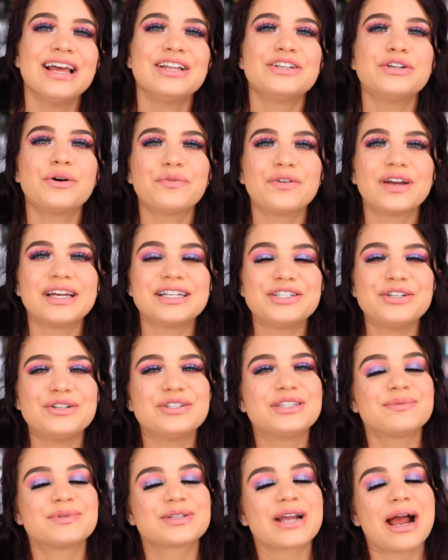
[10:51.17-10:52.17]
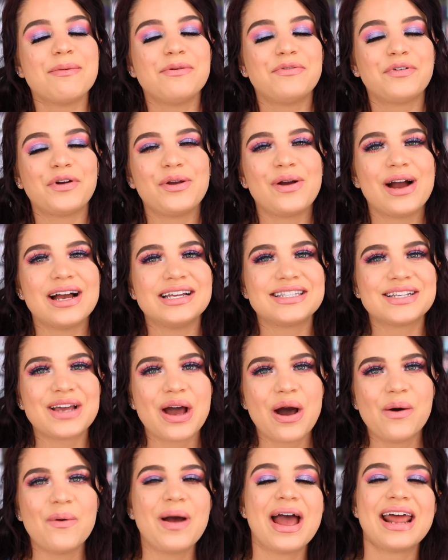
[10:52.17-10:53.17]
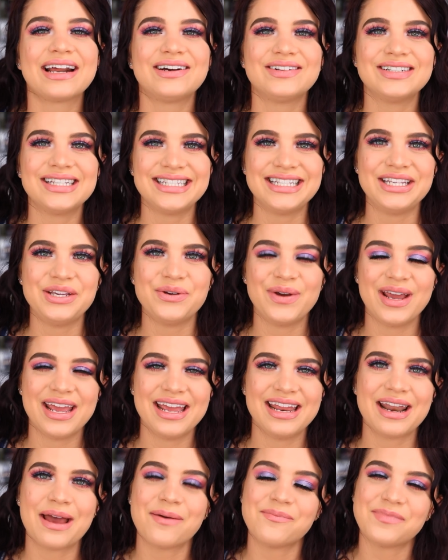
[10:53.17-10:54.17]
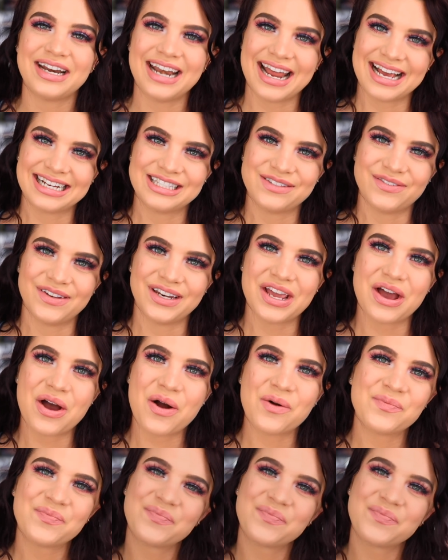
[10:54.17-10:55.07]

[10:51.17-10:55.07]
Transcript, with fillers: Don't forget to subscribe before you guys go, and I will see you in my next video.